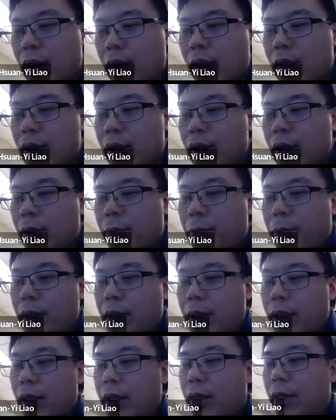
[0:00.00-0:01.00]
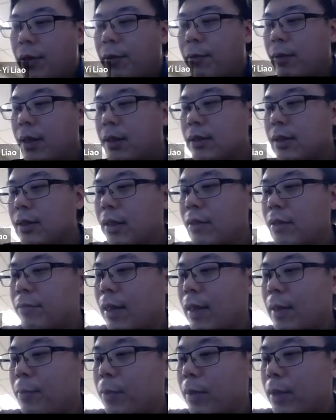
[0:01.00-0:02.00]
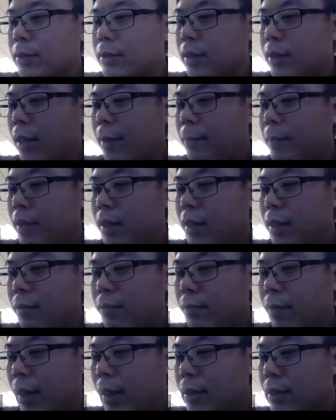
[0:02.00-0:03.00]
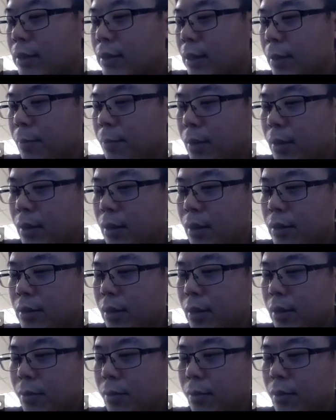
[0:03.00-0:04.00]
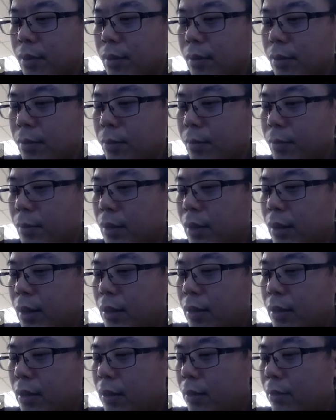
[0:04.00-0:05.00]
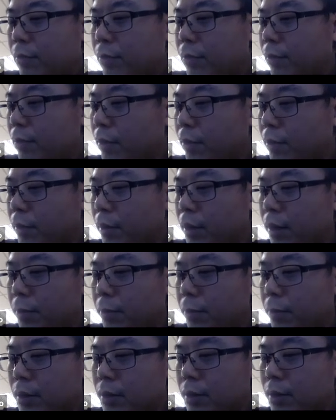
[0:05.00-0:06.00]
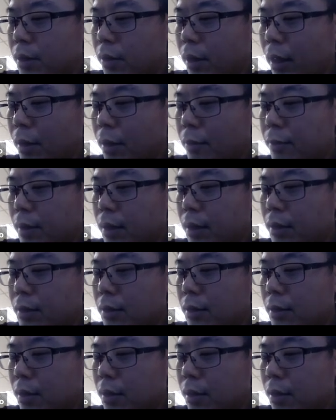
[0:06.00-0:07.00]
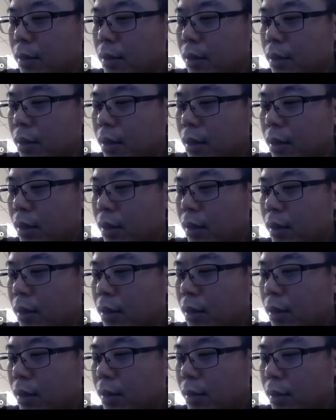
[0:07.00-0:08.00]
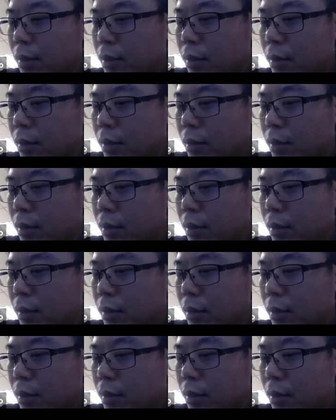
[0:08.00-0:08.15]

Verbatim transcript: And the weak equivalence and fibration can be defined similarly. So we can def we, we still have this uh,